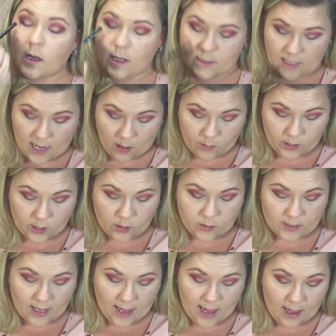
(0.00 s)
is I would
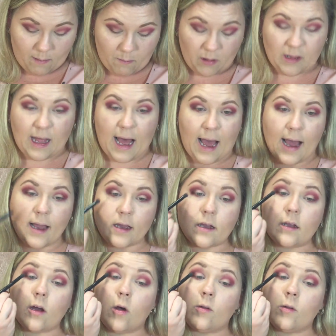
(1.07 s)
use a black